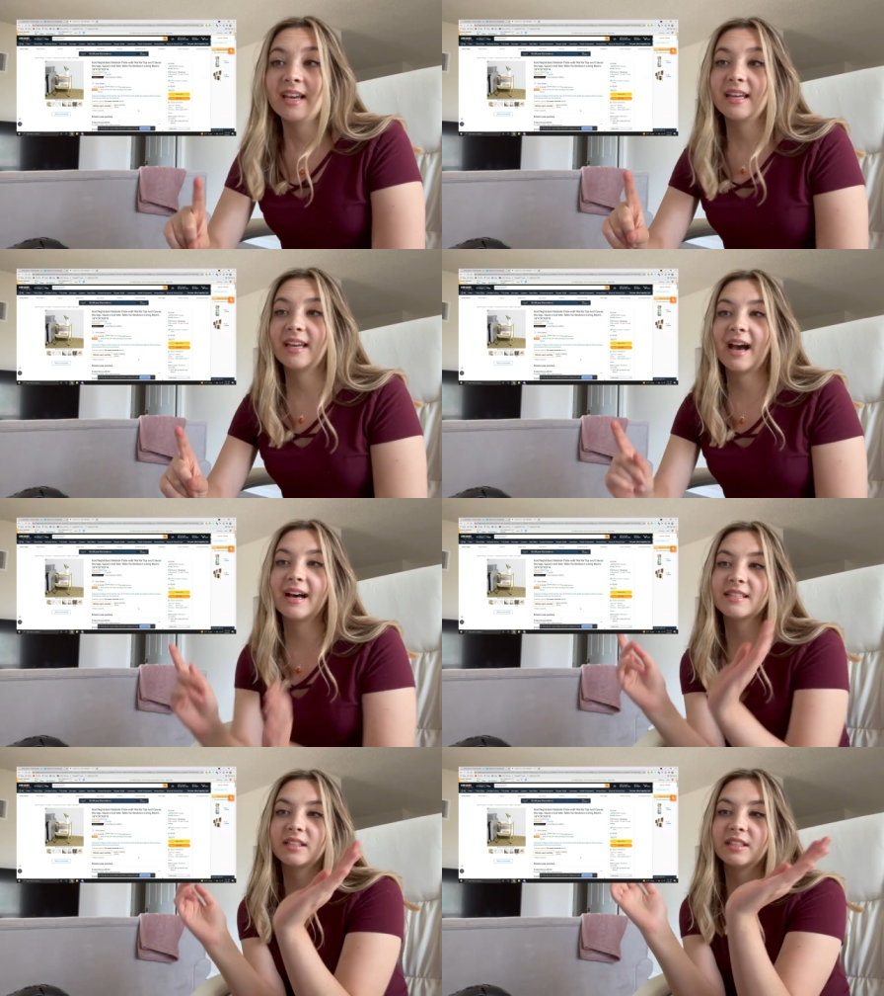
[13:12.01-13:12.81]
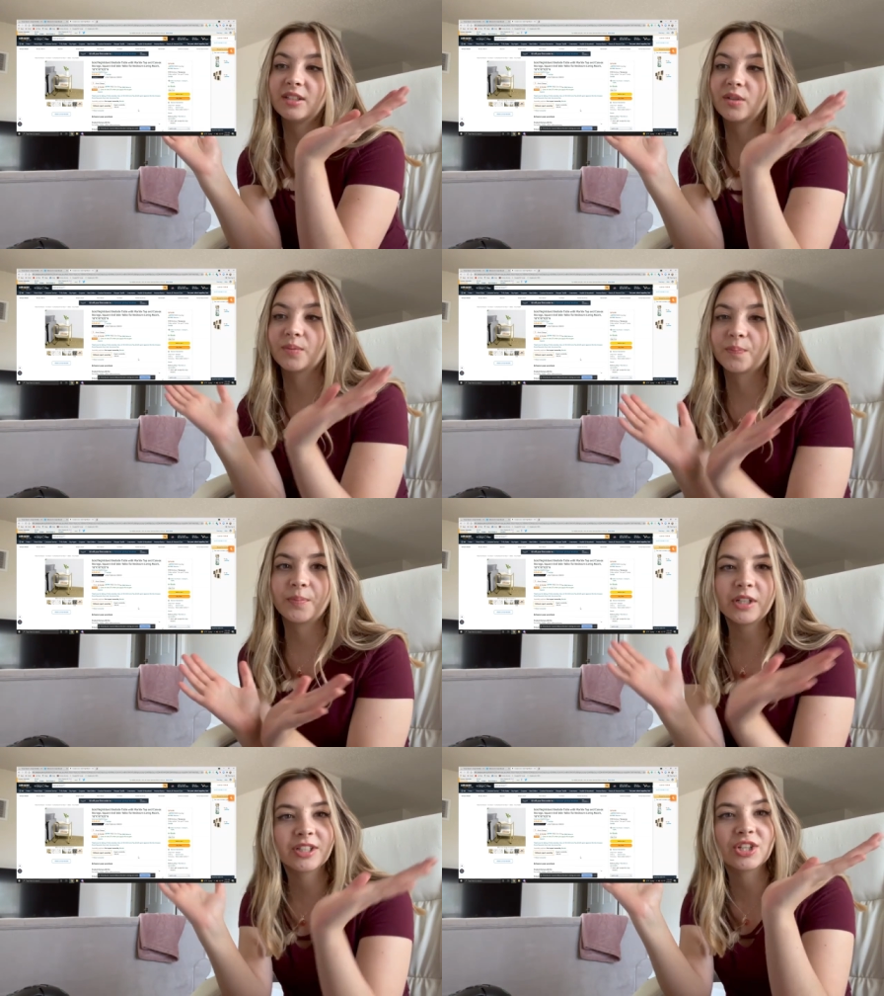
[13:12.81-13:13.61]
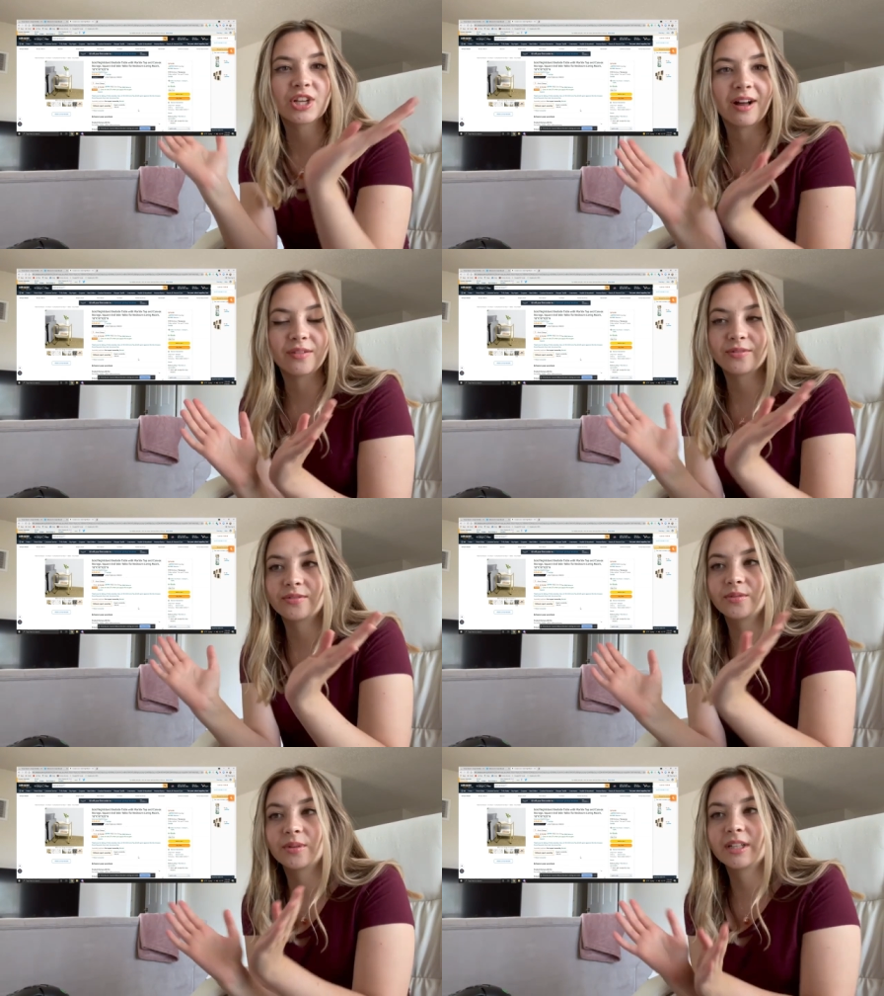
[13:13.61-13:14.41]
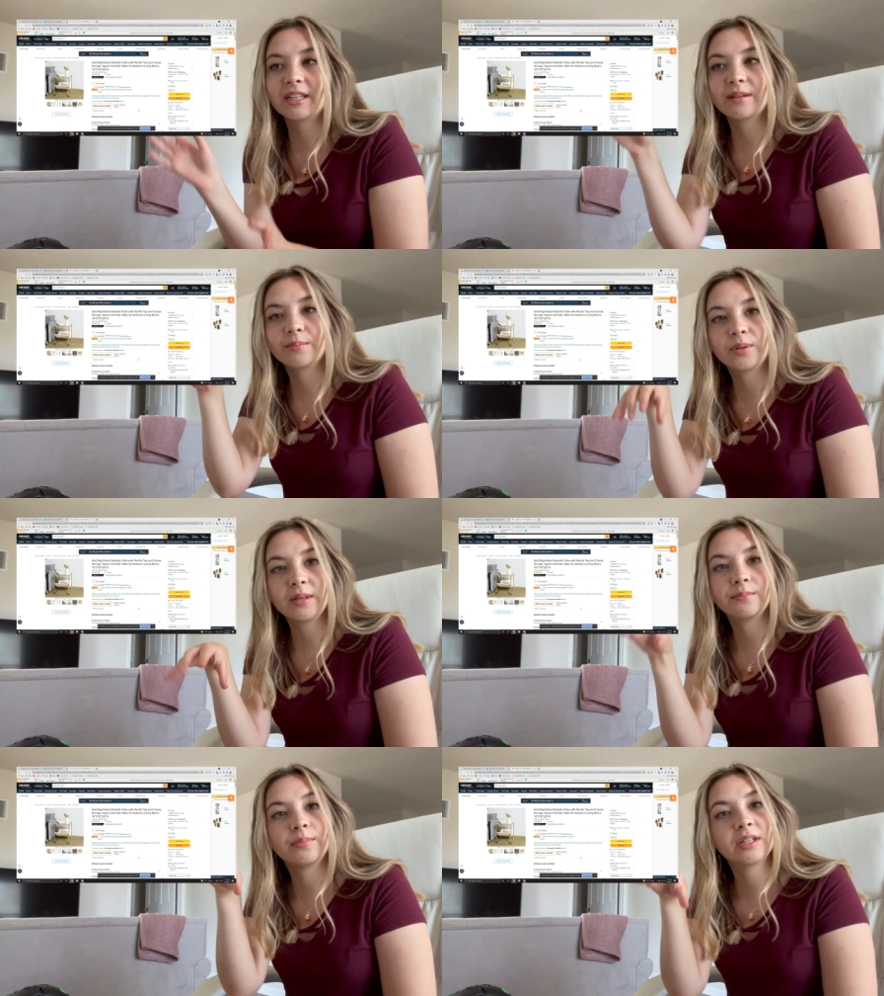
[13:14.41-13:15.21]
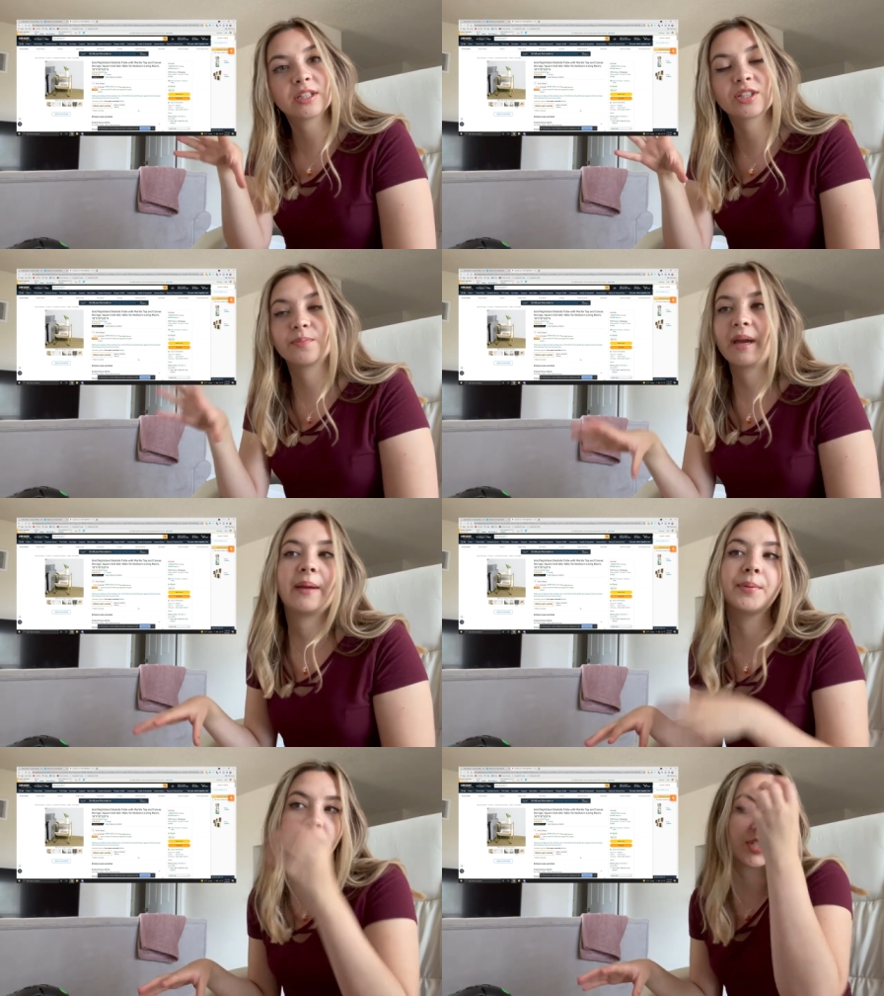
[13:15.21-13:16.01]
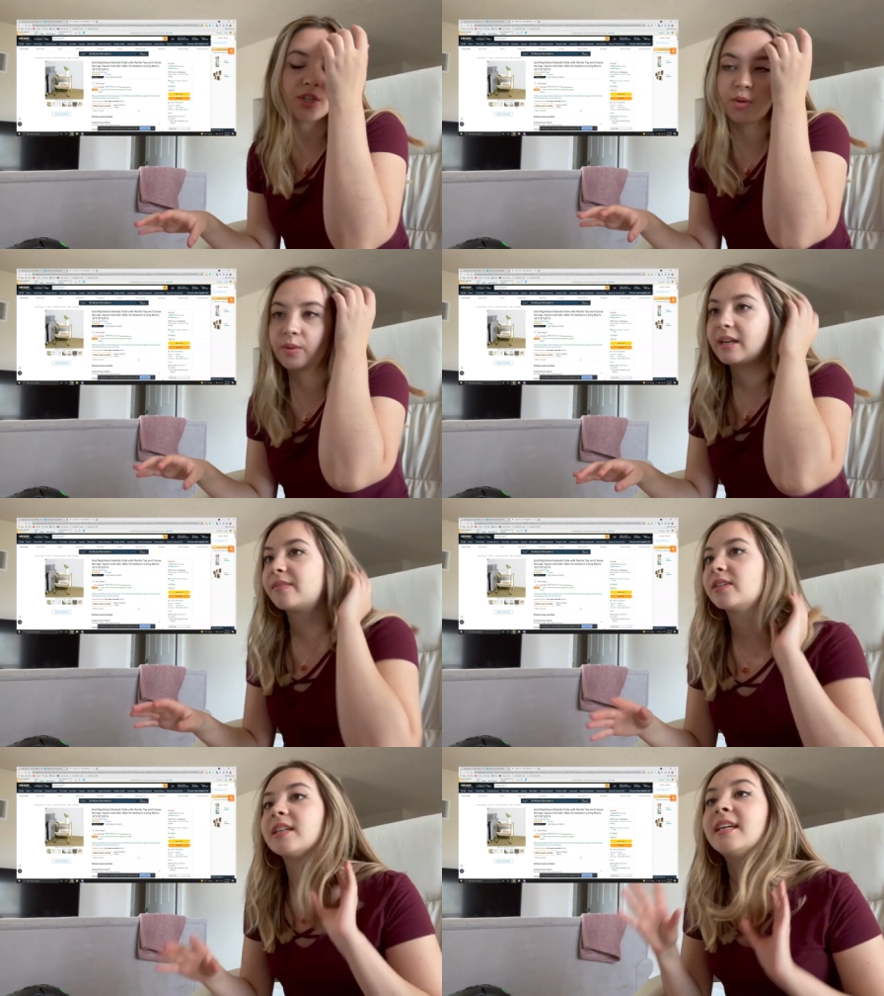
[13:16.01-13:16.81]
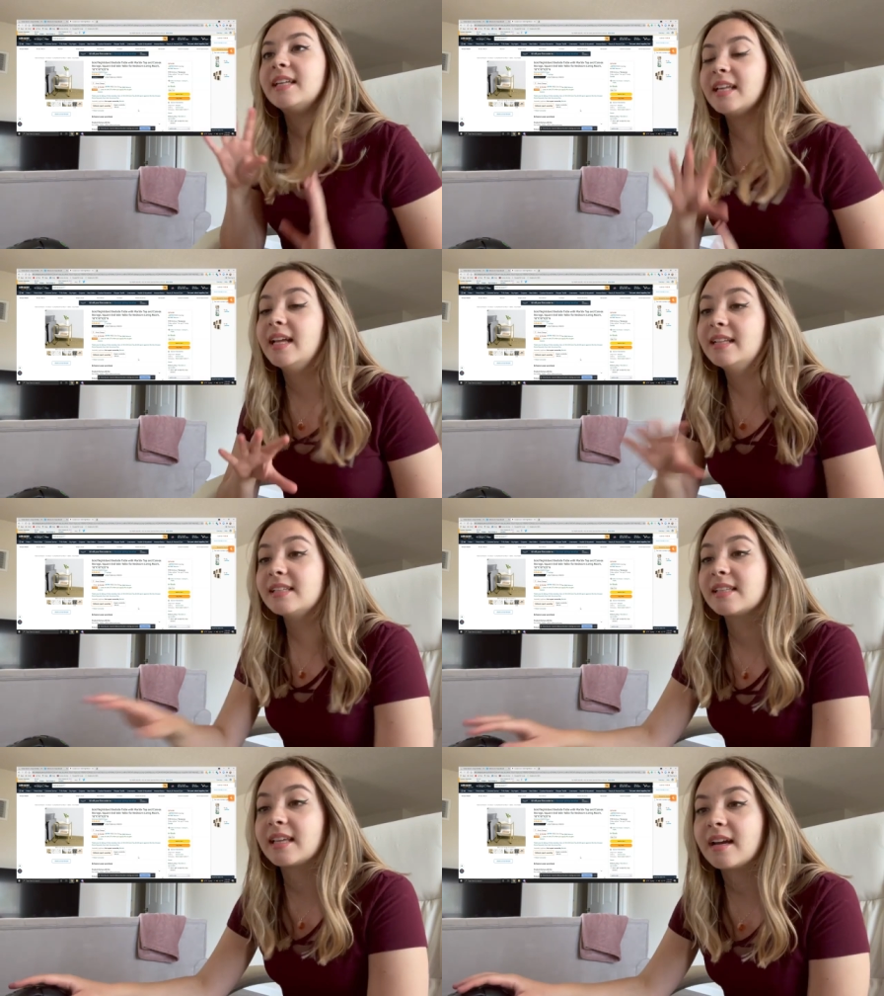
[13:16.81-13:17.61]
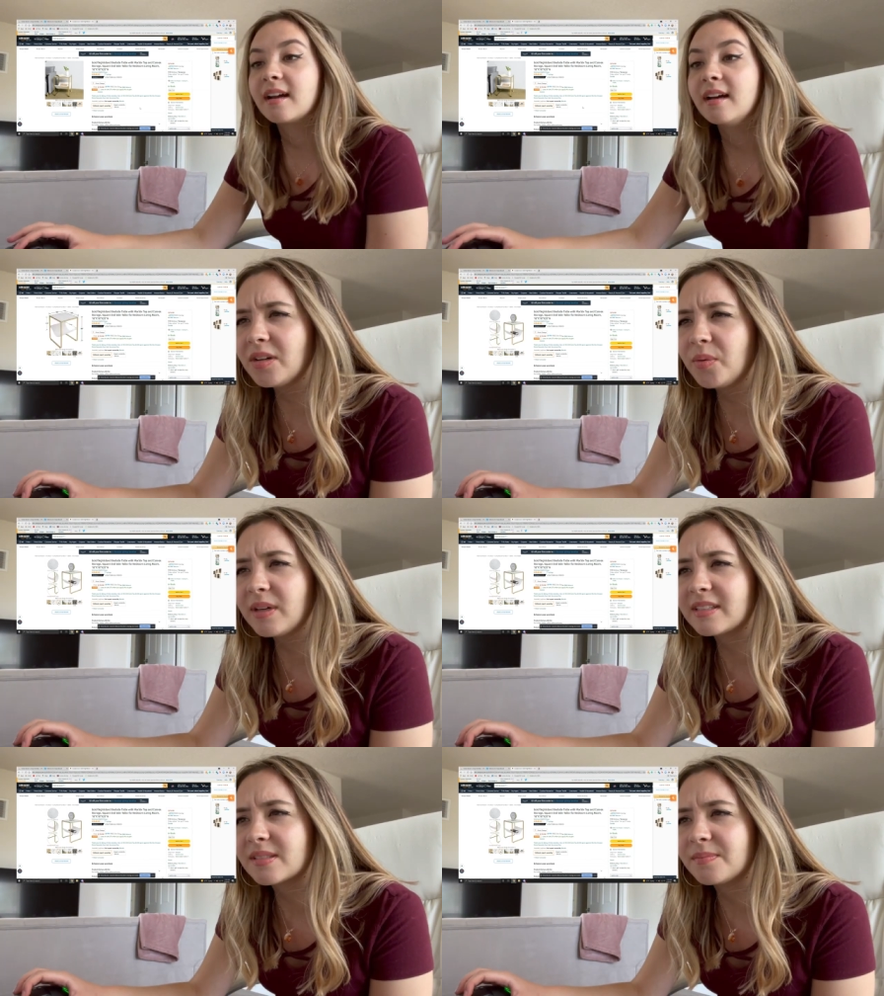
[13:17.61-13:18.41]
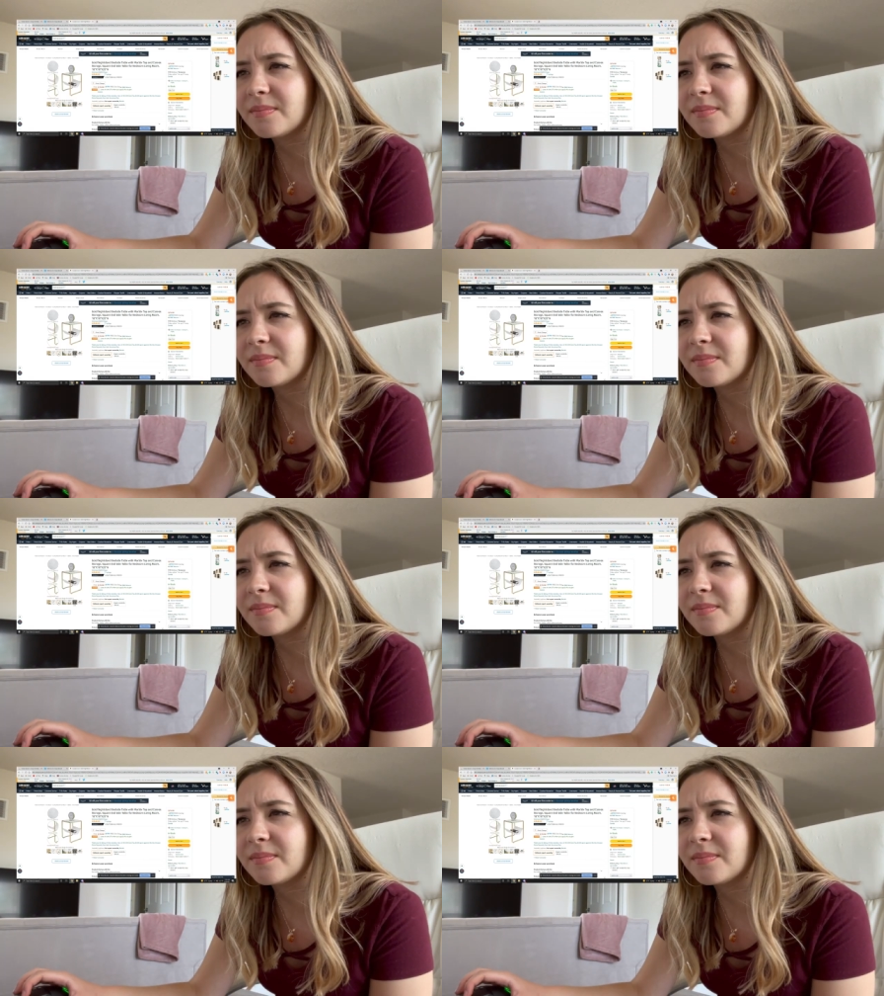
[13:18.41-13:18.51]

it has a little bookshelf where you can put books or papers or whatever into there. I don't know what it's